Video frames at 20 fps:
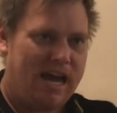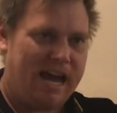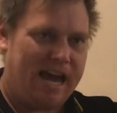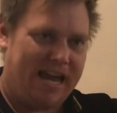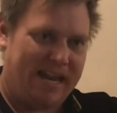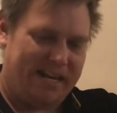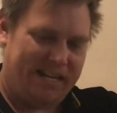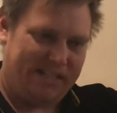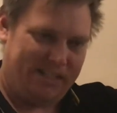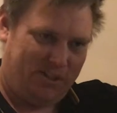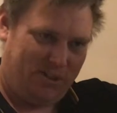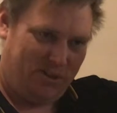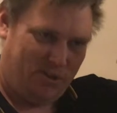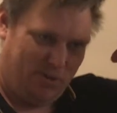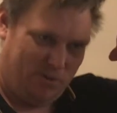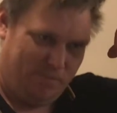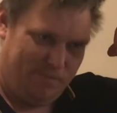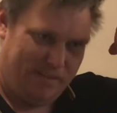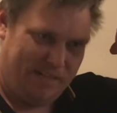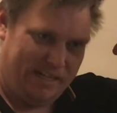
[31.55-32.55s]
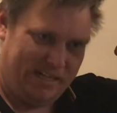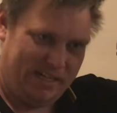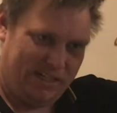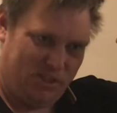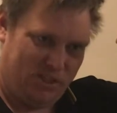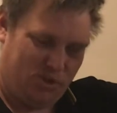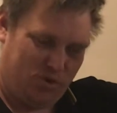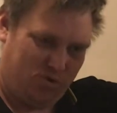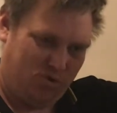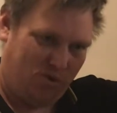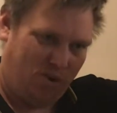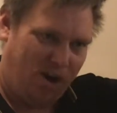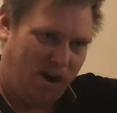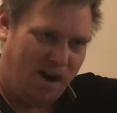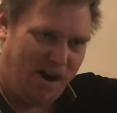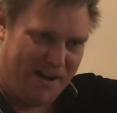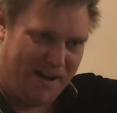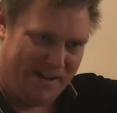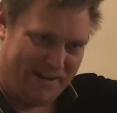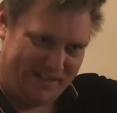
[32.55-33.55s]
and it told me to
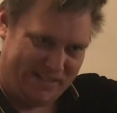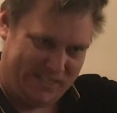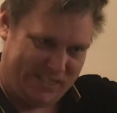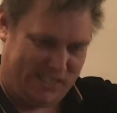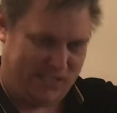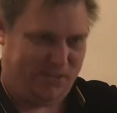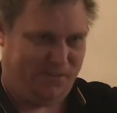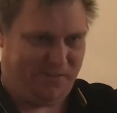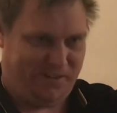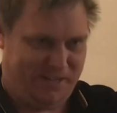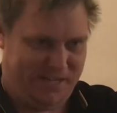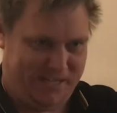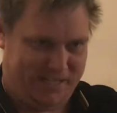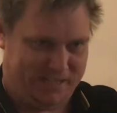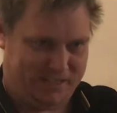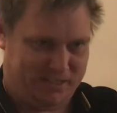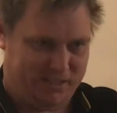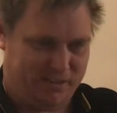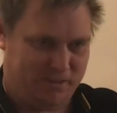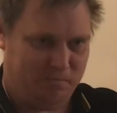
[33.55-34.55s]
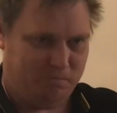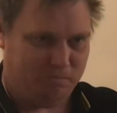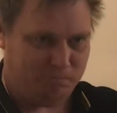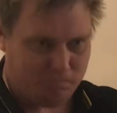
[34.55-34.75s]
draw a sphere.